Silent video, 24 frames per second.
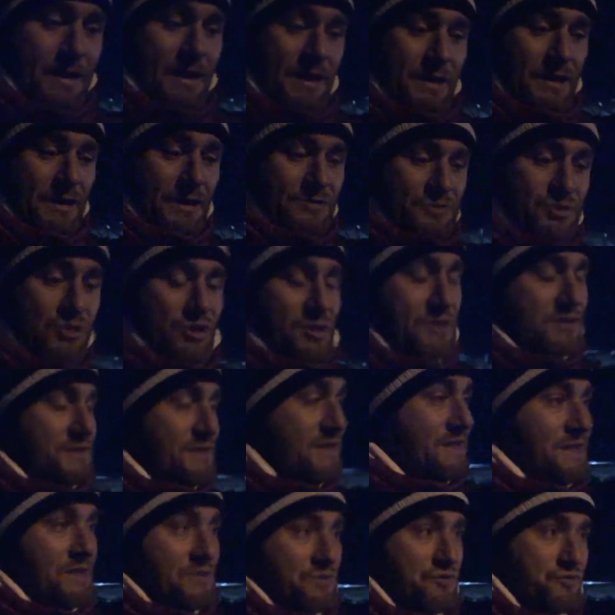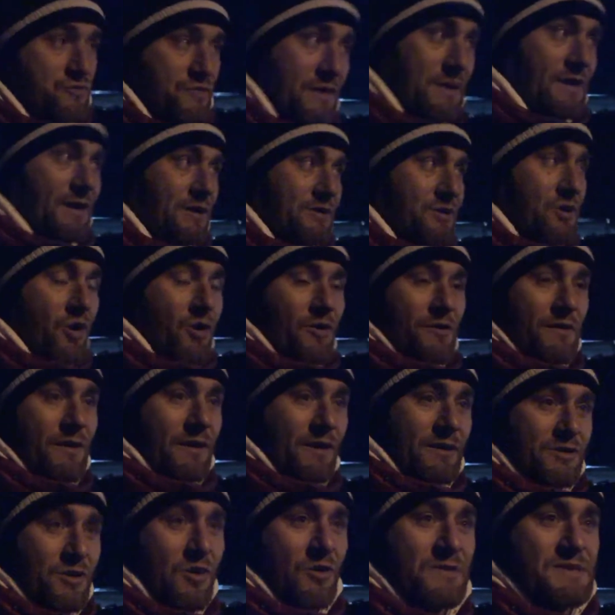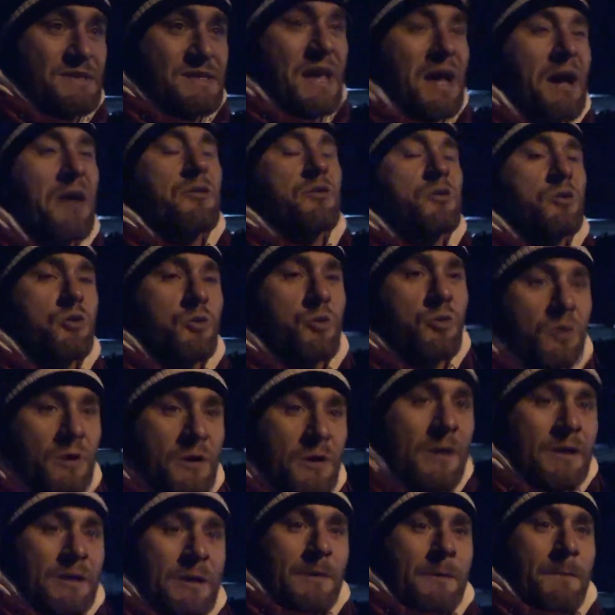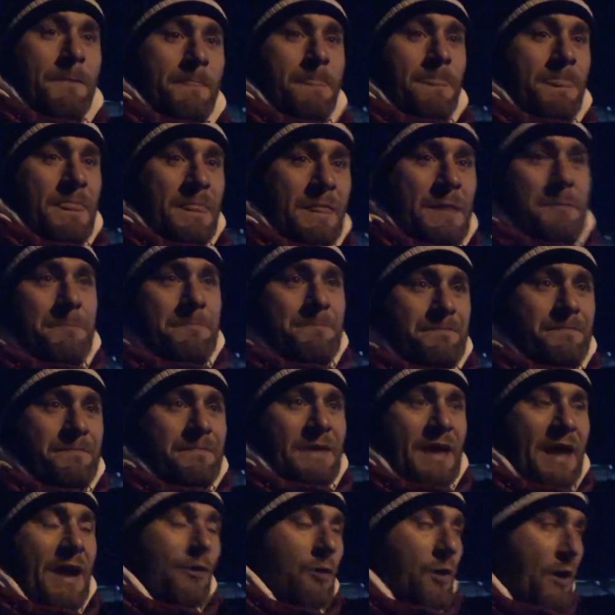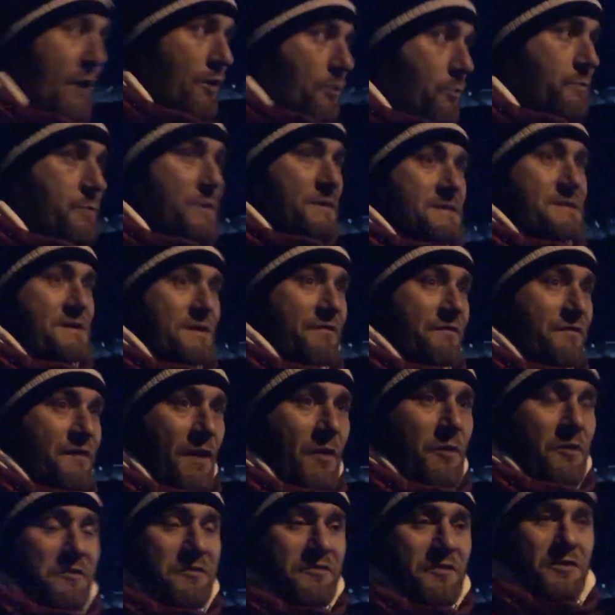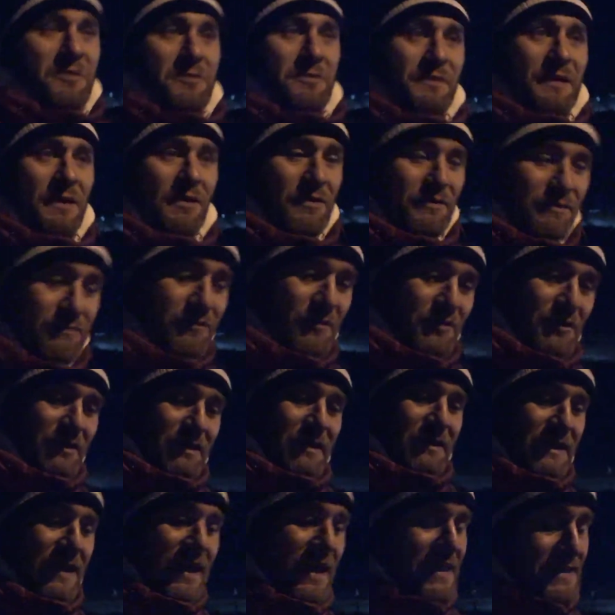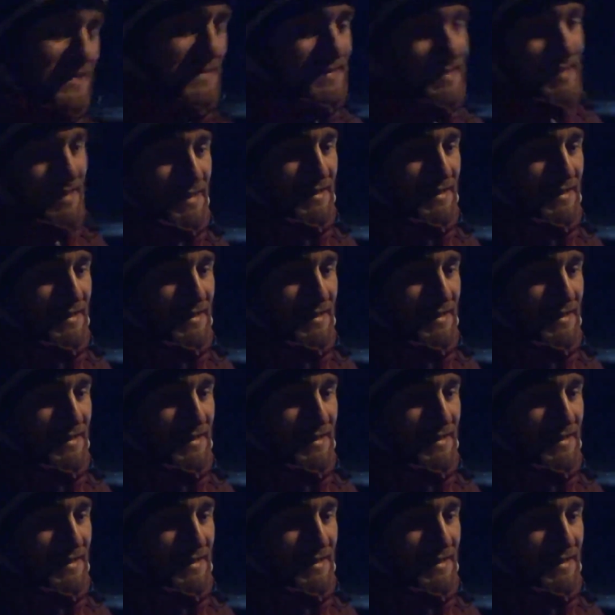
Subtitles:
And I just literally, I can't tell you how helpless I felt in front of the kids.